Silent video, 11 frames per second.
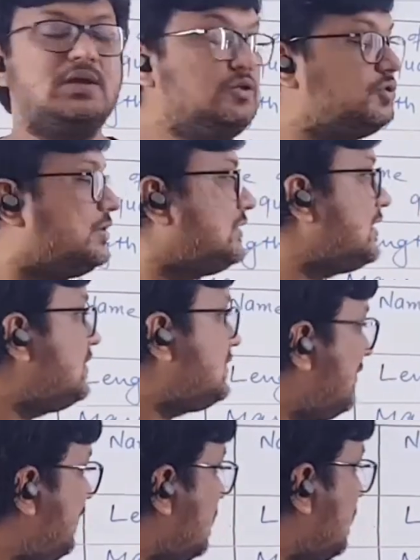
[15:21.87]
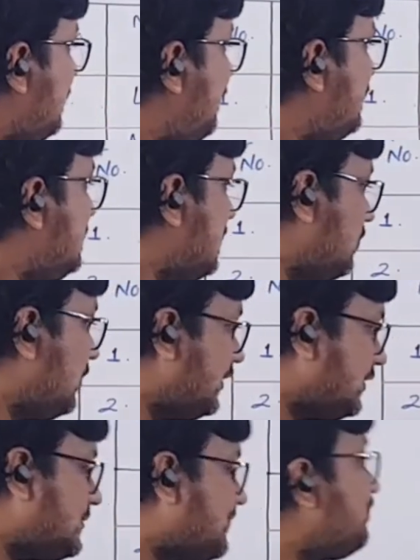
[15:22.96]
So these are the 7 physical quantities.